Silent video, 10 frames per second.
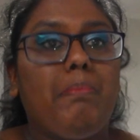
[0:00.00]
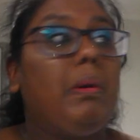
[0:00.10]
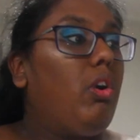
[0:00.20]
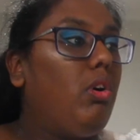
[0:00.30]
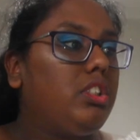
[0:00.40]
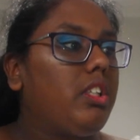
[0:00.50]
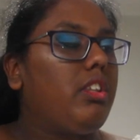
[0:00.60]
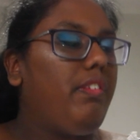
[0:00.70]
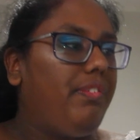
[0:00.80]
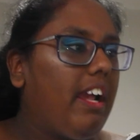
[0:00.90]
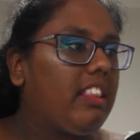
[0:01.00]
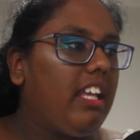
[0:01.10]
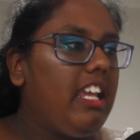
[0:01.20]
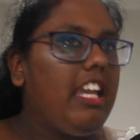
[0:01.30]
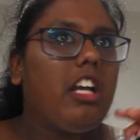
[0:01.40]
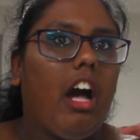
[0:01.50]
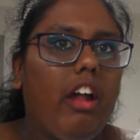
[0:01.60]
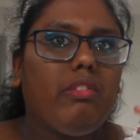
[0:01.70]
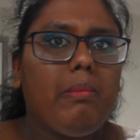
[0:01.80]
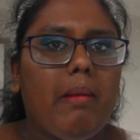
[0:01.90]
But also the fact that he
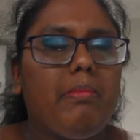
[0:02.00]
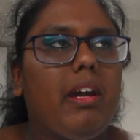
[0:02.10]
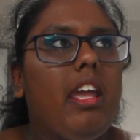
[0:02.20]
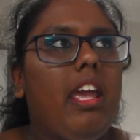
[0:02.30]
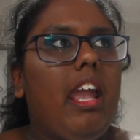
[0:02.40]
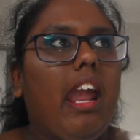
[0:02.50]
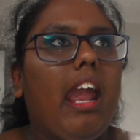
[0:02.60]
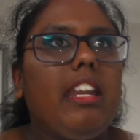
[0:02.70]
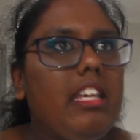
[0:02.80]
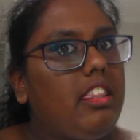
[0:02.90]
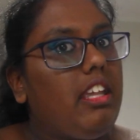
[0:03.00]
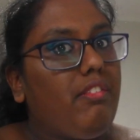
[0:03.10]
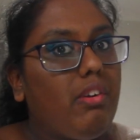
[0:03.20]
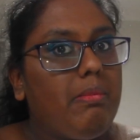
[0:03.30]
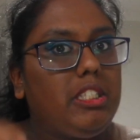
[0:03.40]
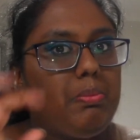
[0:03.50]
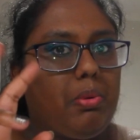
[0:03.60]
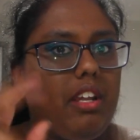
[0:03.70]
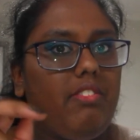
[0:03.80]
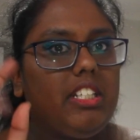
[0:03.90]
can't remember anything from his
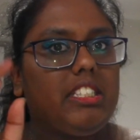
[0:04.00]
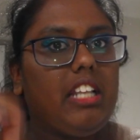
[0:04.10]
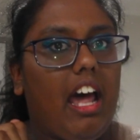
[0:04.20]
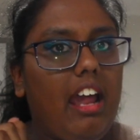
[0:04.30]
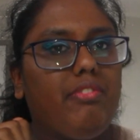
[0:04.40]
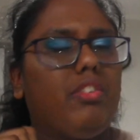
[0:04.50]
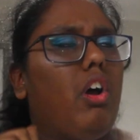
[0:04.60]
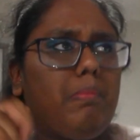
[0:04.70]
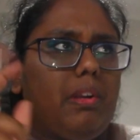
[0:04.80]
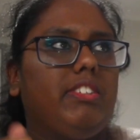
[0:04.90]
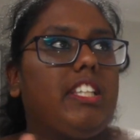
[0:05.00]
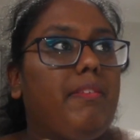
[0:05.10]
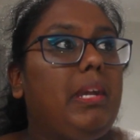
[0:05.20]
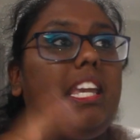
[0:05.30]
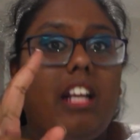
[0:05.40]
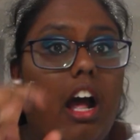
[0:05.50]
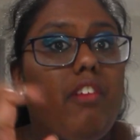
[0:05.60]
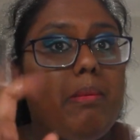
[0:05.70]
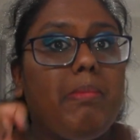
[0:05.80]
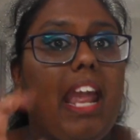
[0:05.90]
previous life, not previous life, but he
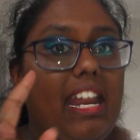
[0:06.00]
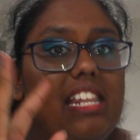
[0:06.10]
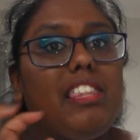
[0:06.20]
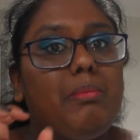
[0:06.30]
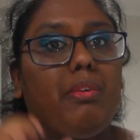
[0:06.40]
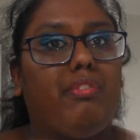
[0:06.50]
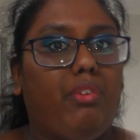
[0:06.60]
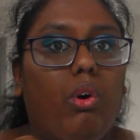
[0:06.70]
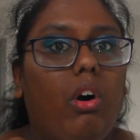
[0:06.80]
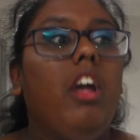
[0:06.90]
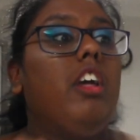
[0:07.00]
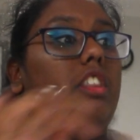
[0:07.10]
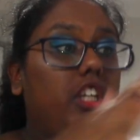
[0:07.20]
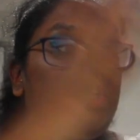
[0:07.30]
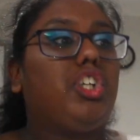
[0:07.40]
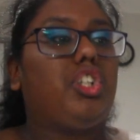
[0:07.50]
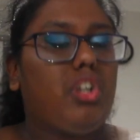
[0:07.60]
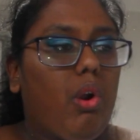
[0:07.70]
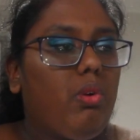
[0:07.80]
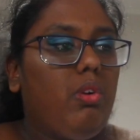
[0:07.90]
can't remember anything before this
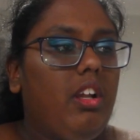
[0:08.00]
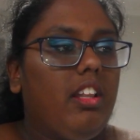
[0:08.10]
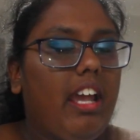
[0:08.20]
show.